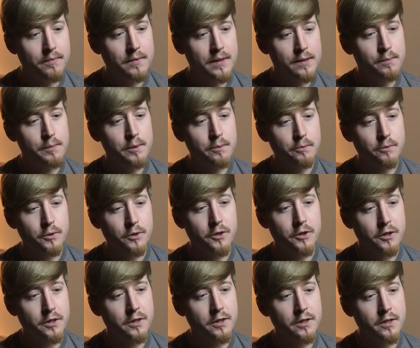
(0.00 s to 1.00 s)
I mean, for
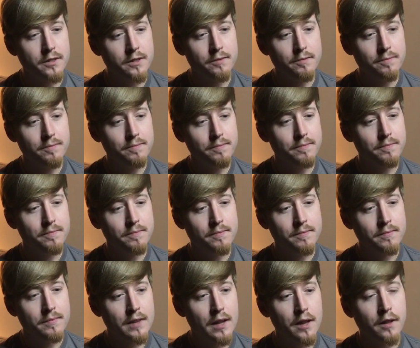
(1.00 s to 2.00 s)
sure.
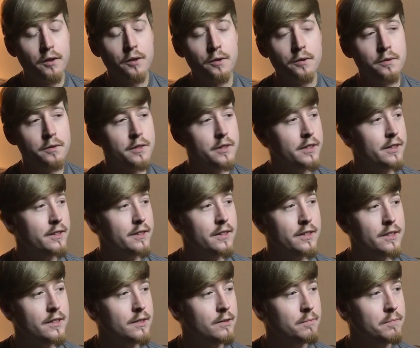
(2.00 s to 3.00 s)
I learned
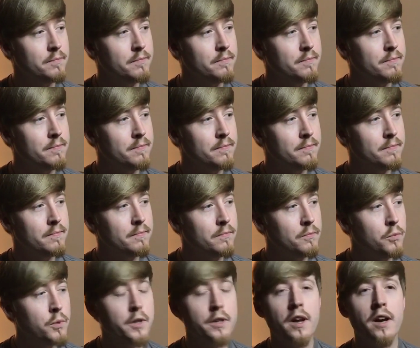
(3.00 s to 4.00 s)

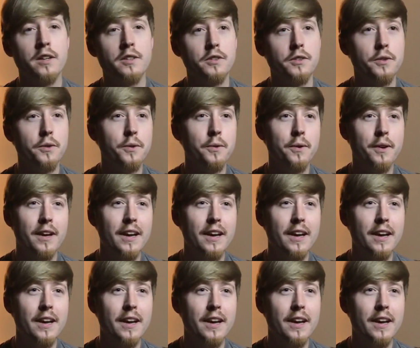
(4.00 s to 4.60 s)
what not to do.